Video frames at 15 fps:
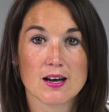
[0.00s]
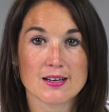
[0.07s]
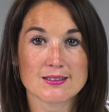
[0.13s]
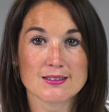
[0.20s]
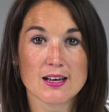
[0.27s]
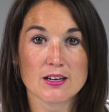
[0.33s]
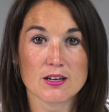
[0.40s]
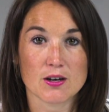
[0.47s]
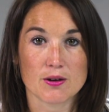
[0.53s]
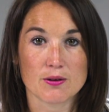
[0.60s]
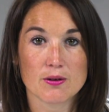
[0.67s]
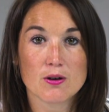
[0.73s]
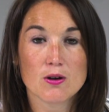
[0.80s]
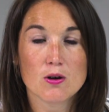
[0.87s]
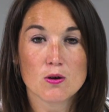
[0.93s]
a SENCO,
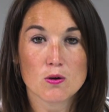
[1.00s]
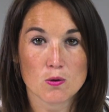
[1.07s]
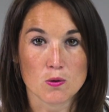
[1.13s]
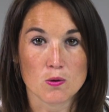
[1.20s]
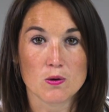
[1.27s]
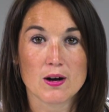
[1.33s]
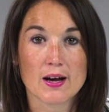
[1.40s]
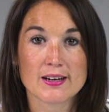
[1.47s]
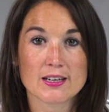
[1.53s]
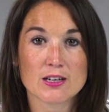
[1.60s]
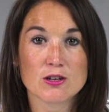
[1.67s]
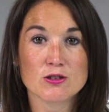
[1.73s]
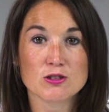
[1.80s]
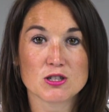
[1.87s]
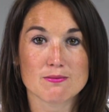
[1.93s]
or an
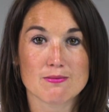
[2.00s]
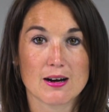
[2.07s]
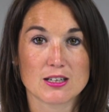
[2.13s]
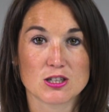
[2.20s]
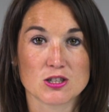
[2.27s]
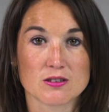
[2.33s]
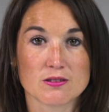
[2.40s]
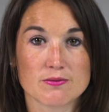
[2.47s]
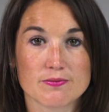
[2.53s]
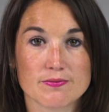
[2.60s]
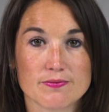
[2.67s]
inclusion manager.